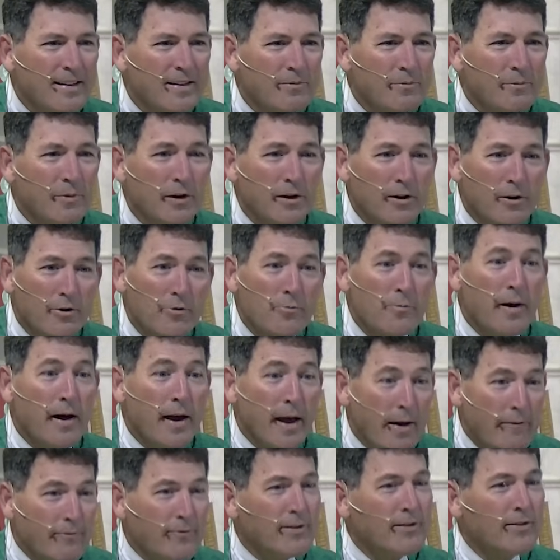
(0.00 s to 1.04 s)
But you may
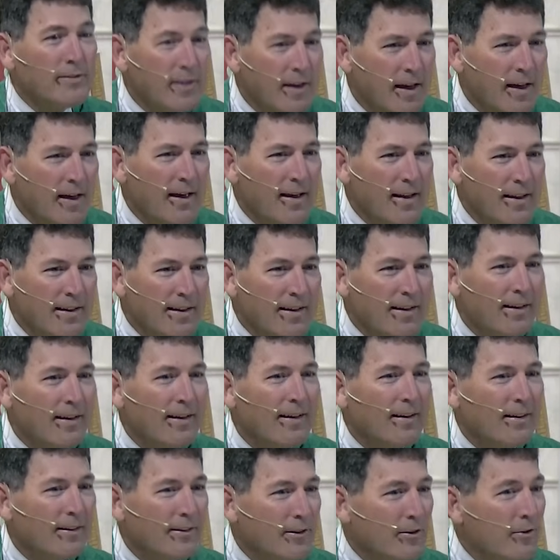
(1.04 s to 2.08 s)
have to say,
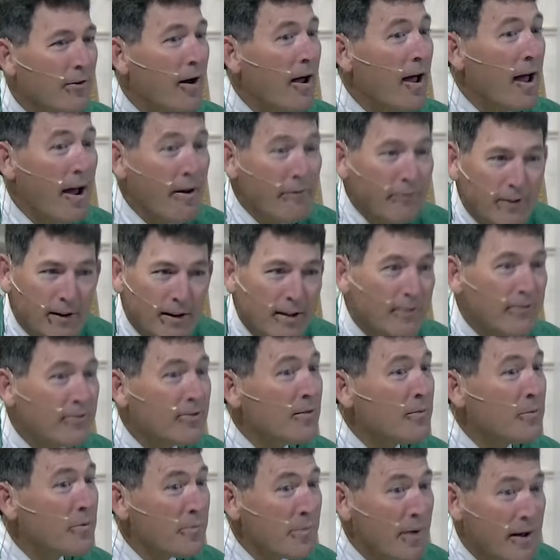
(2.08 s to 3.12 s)
you know, I have to give
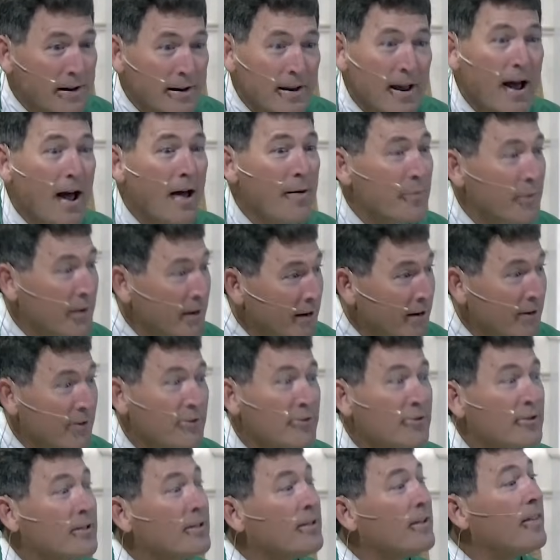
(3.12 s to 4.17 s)
some of my time and
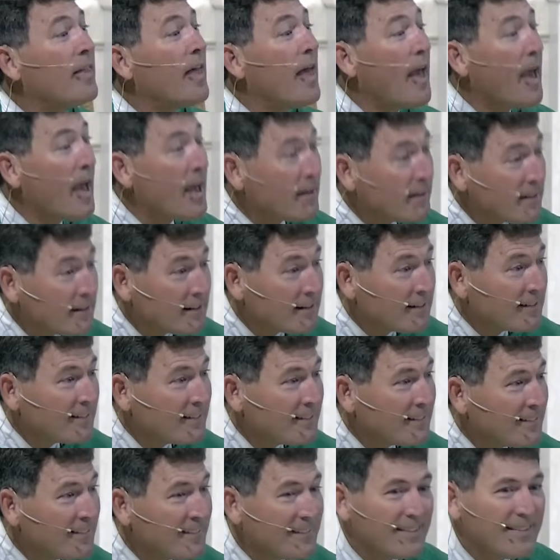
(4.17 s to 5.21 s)
energy to that.
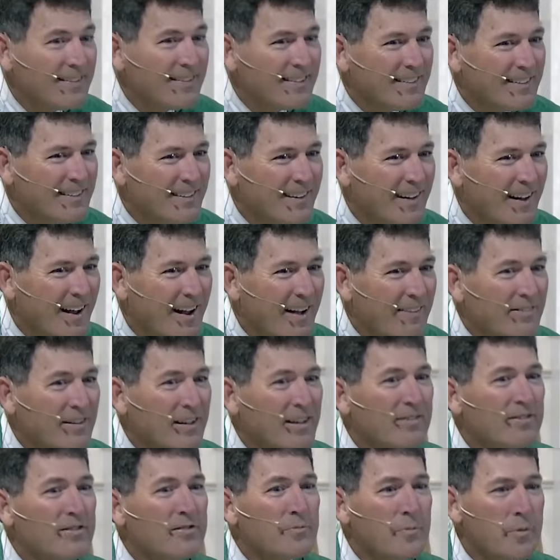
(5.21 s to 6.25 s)
I have to
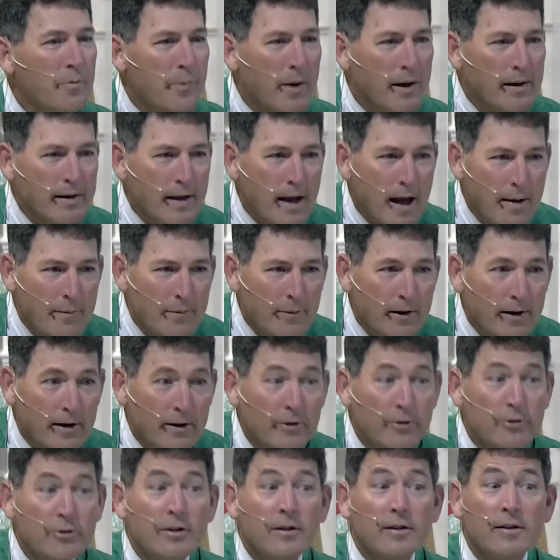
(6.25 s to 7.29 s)
give some of my time and
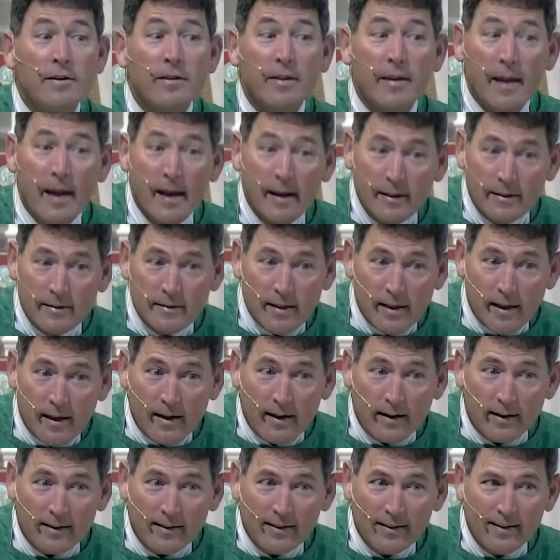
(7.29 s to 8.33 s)
energy to the next
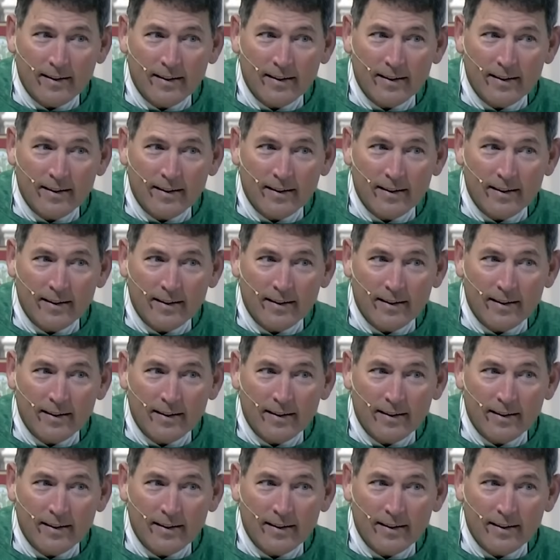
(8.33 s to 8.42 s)
thing.